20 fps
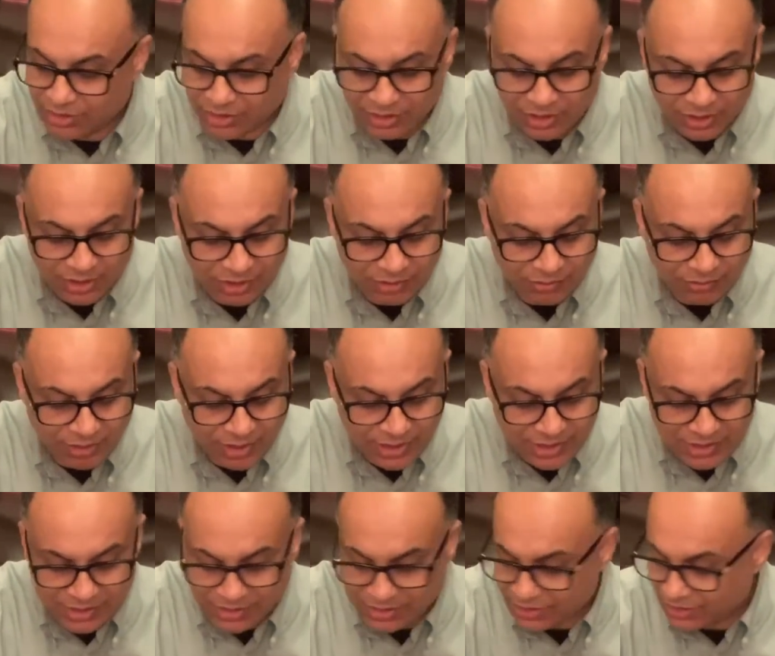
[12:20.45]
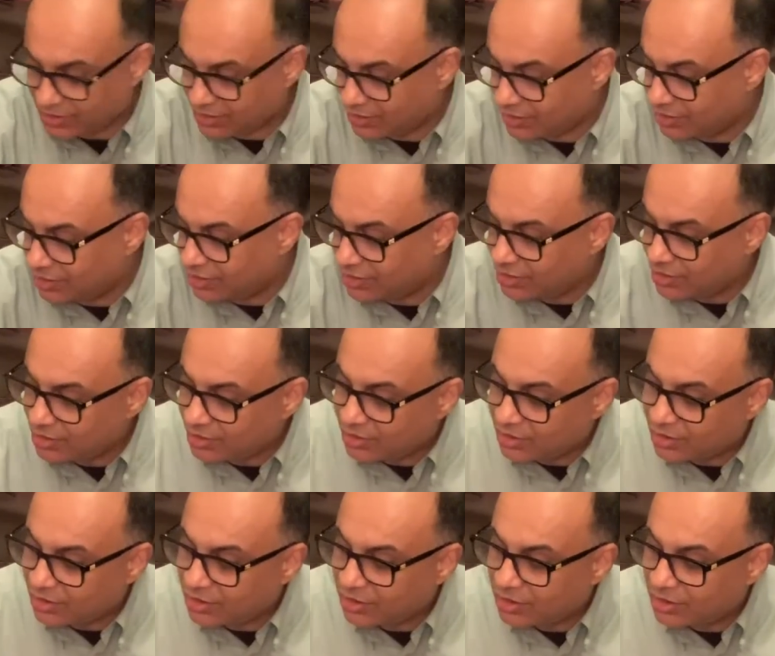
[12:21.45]
than YSL.
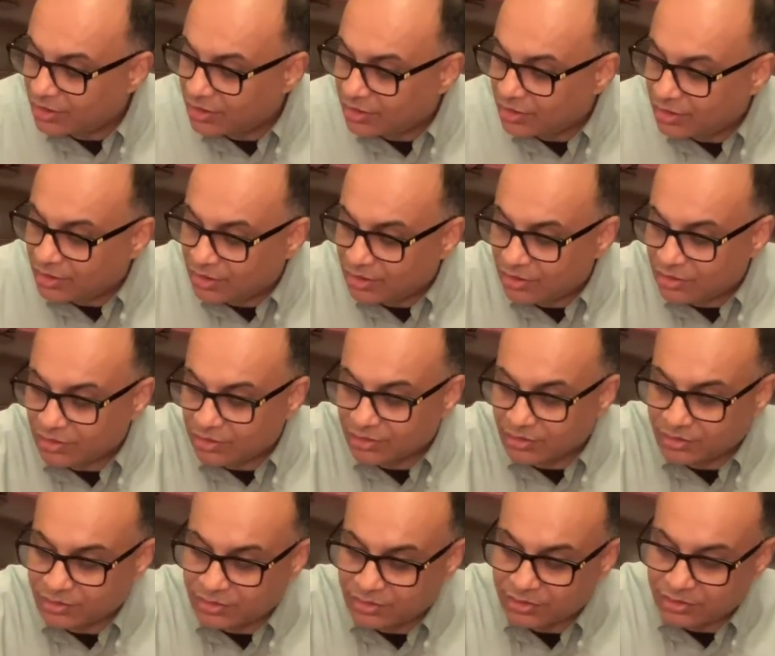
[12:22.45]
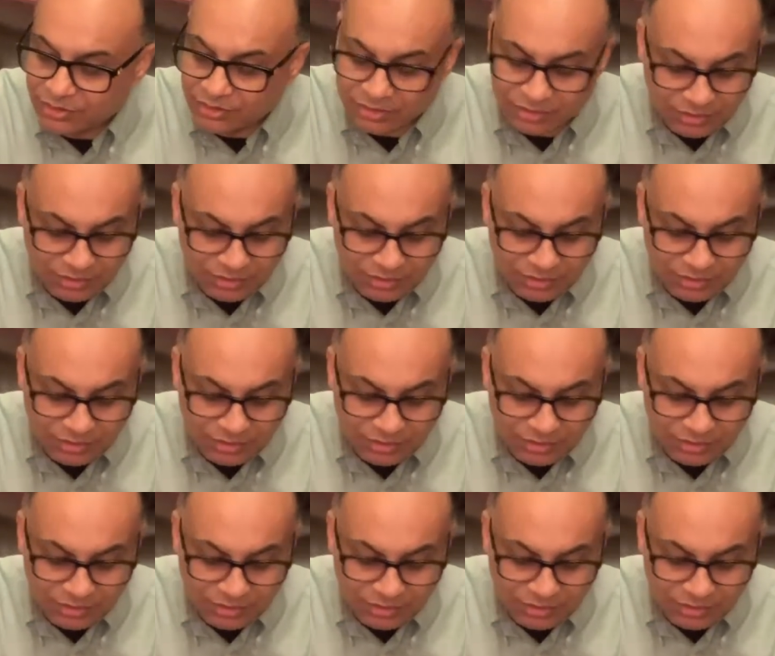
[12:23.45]
It's